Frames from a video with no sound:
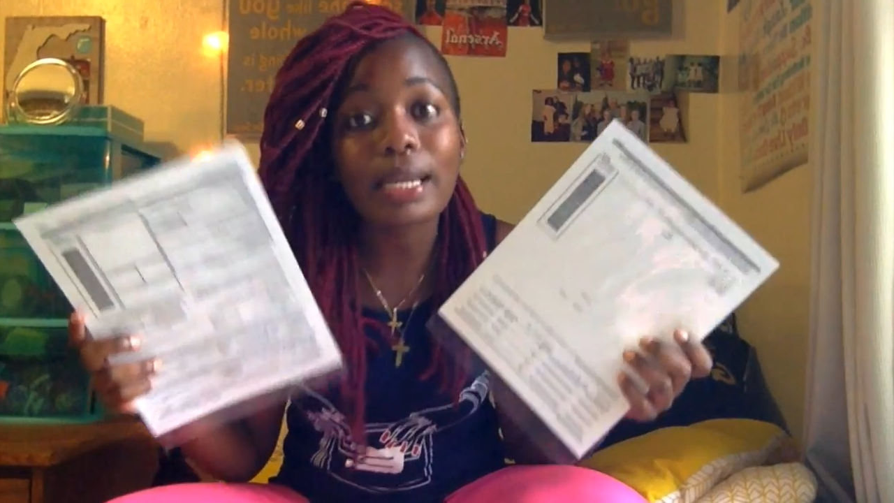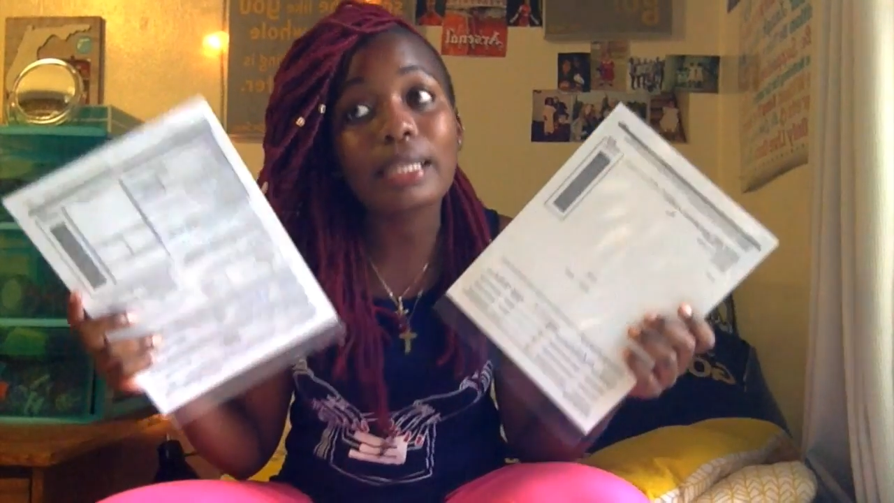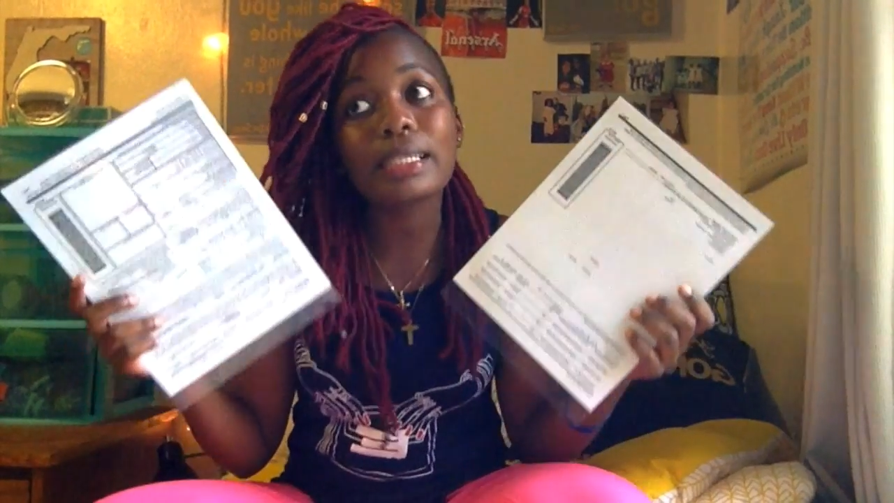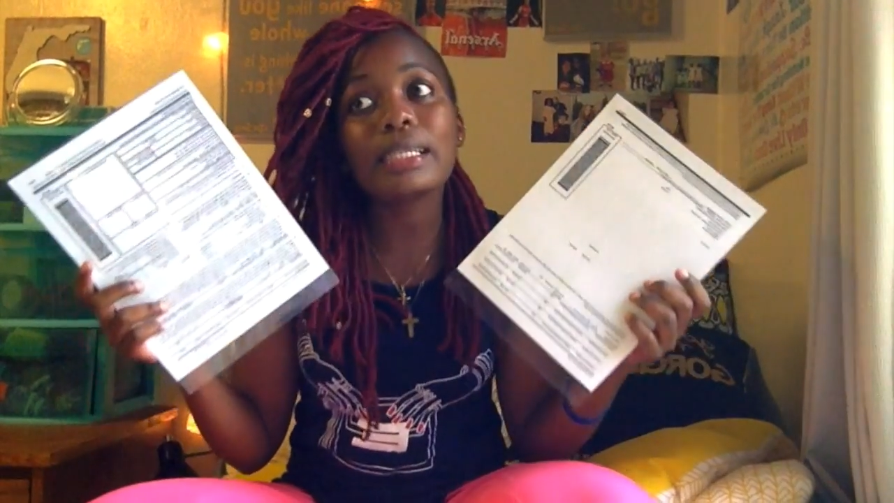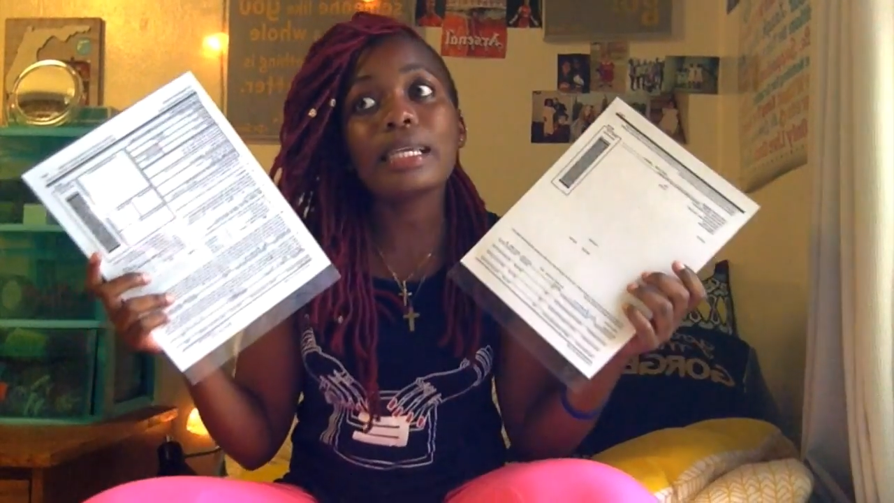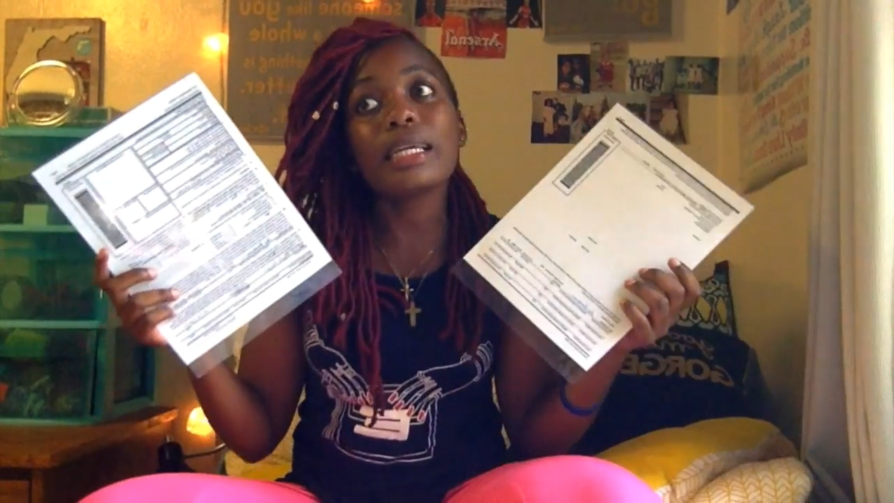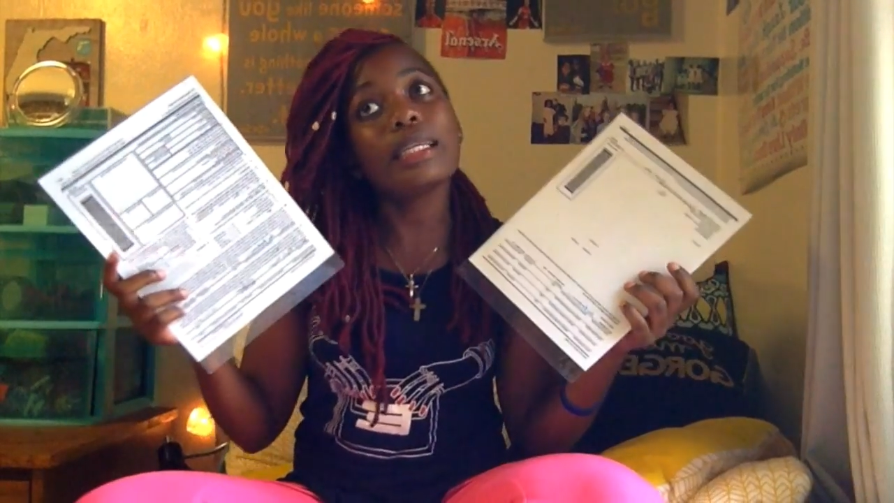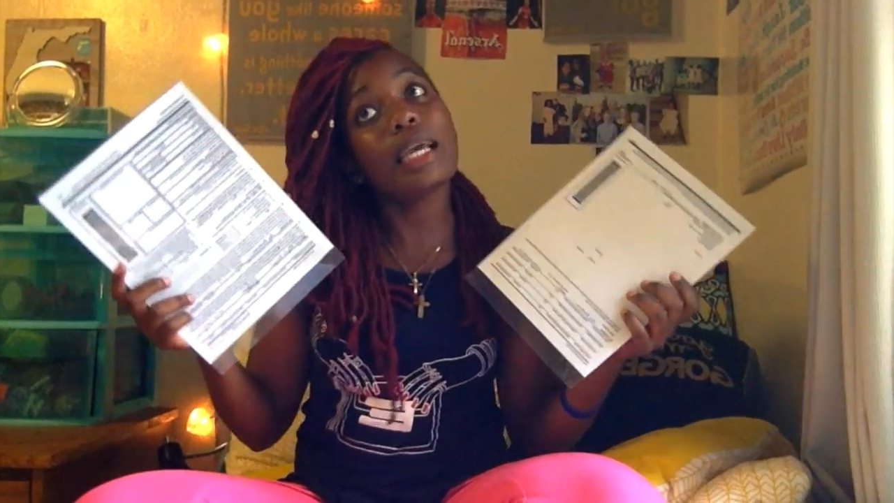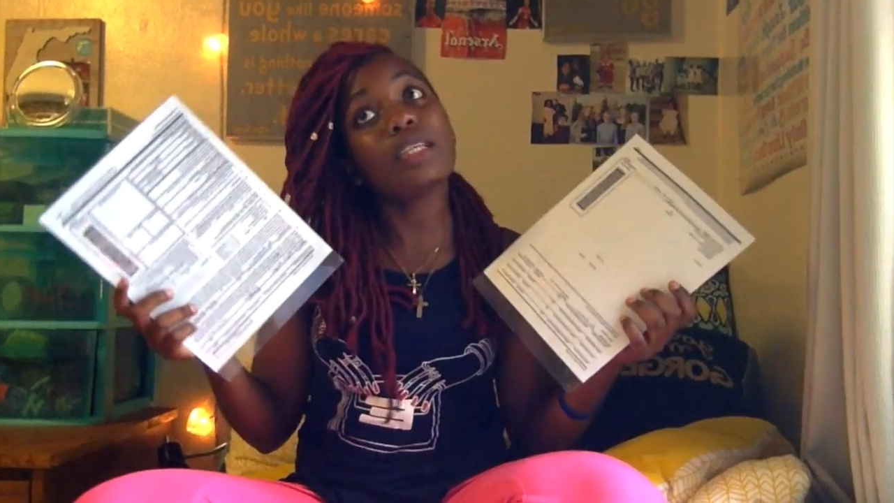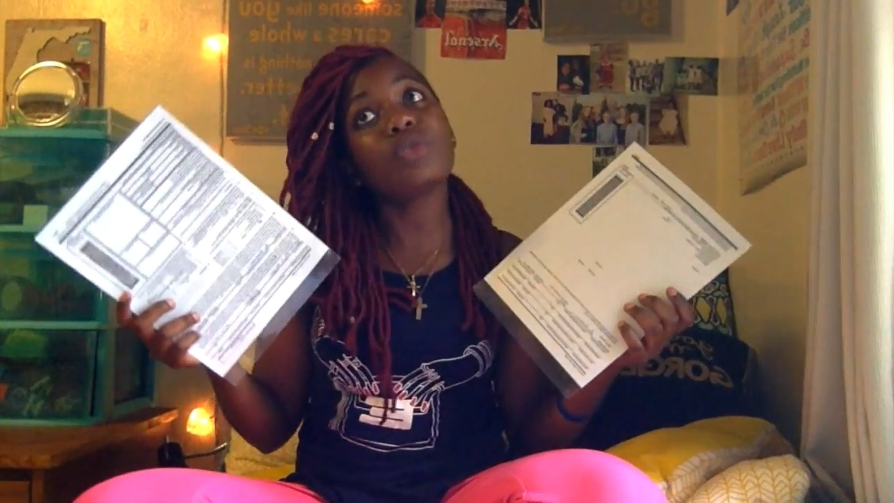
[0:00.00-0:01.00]
And I said,
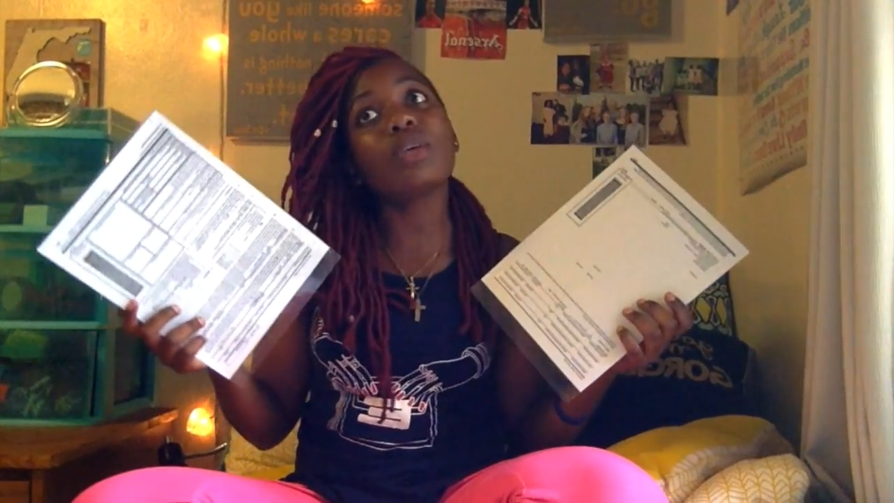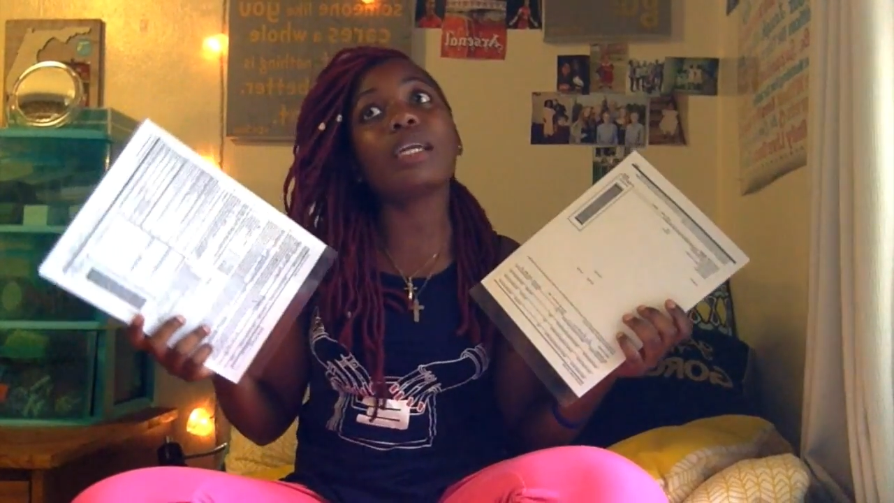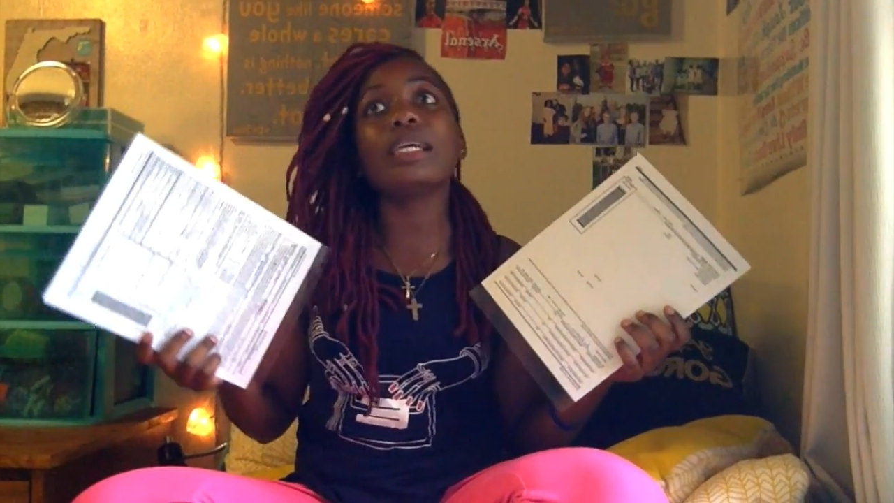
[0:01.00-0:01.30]
yes, you can